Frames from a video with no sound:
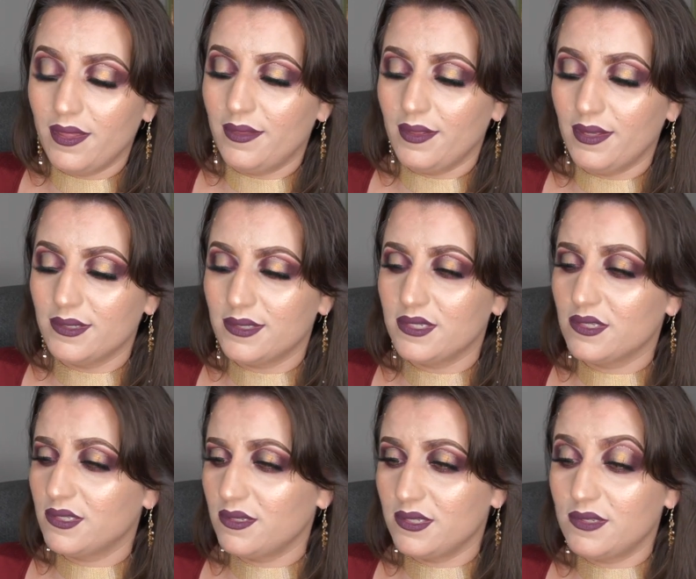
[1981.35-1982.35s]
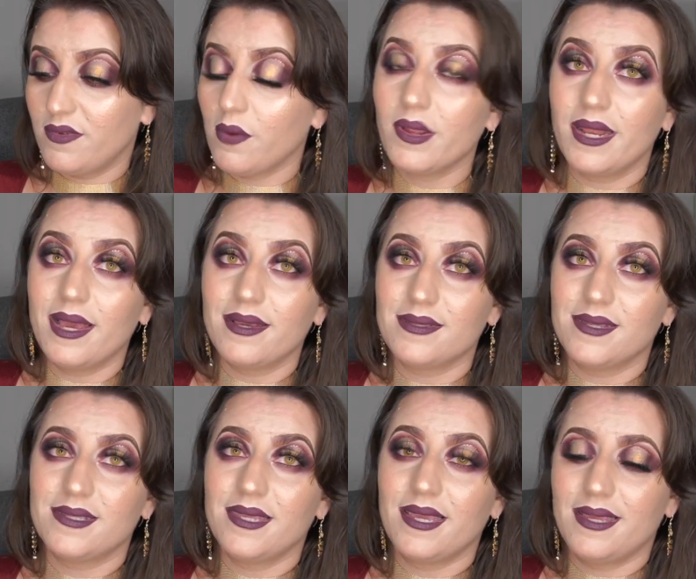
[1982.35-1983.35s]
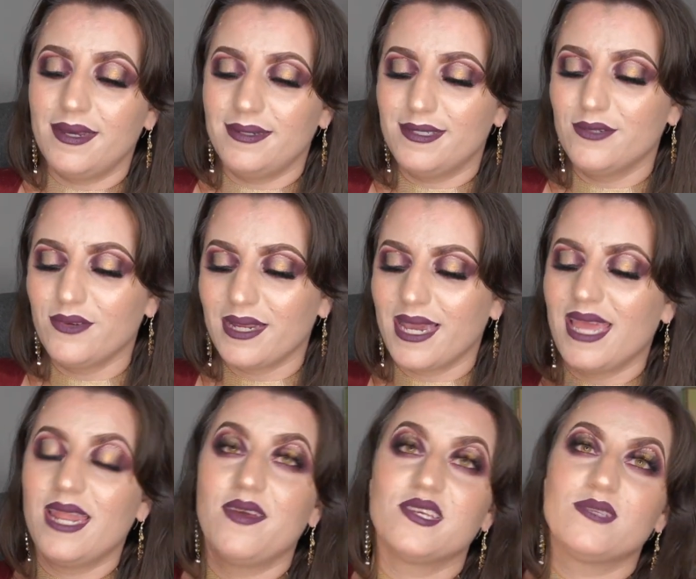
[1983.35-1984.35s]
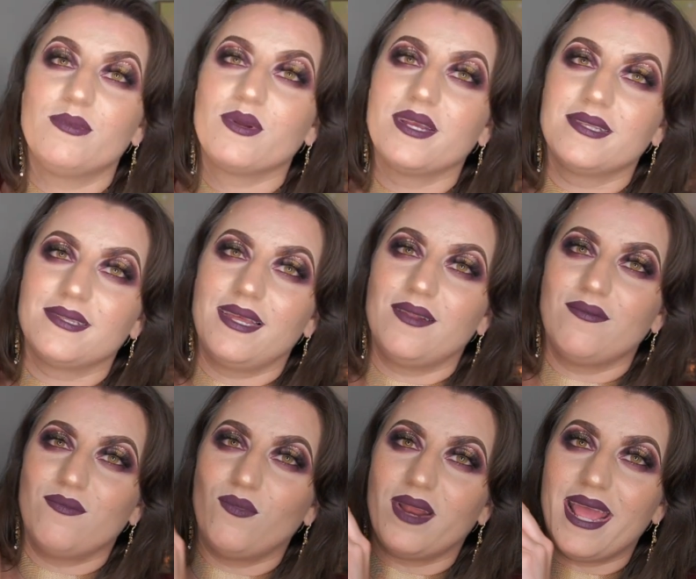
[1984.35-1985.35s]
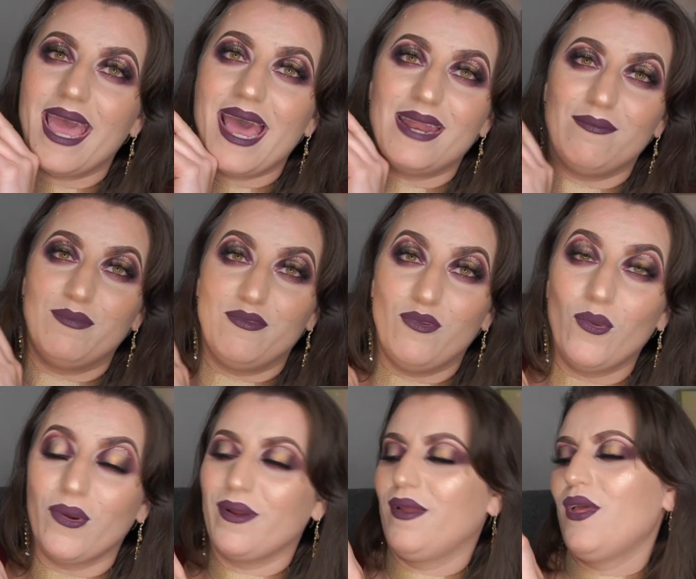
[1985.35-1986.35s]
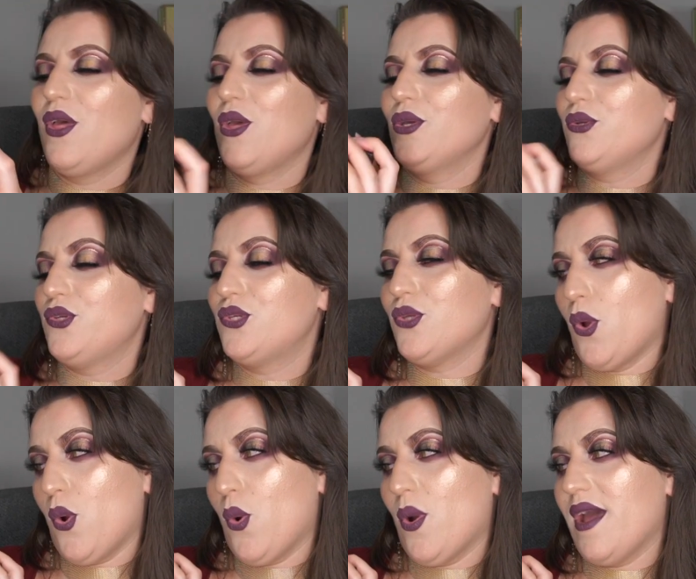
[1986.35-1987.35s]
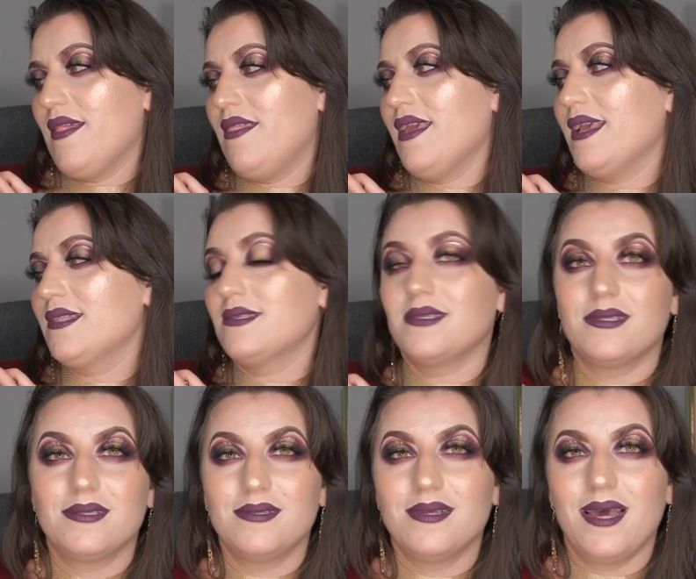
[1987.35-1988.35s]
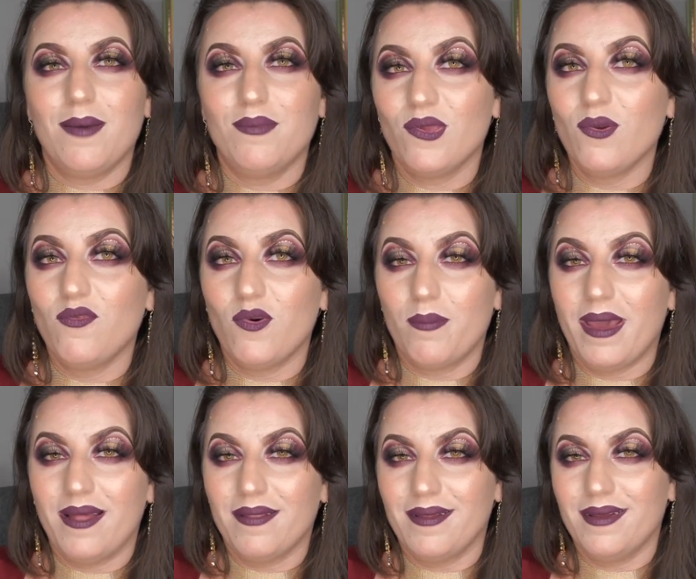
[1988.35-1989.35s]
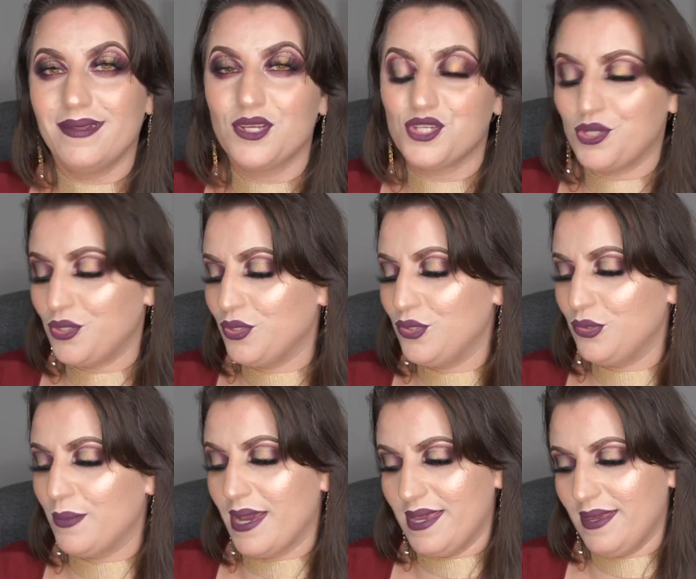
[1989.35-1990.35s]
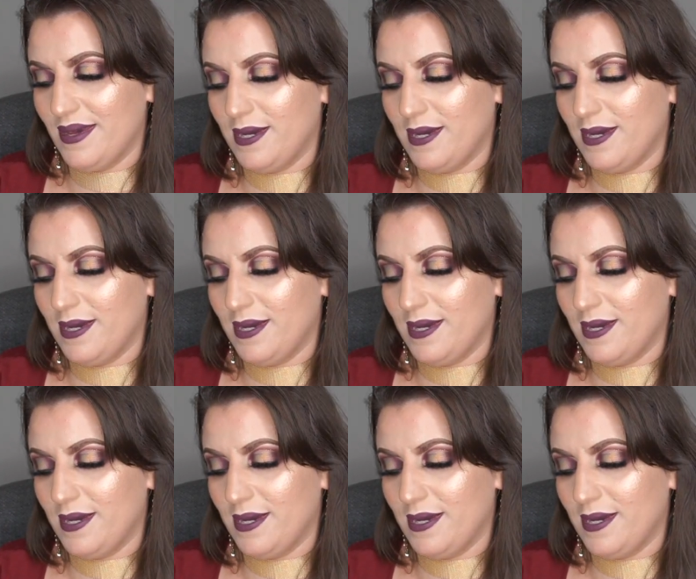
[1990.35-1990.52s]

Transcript: in these. It's very nice. It's like a different kind of experience than what I had before. So I think it's a beautiful palette addition to my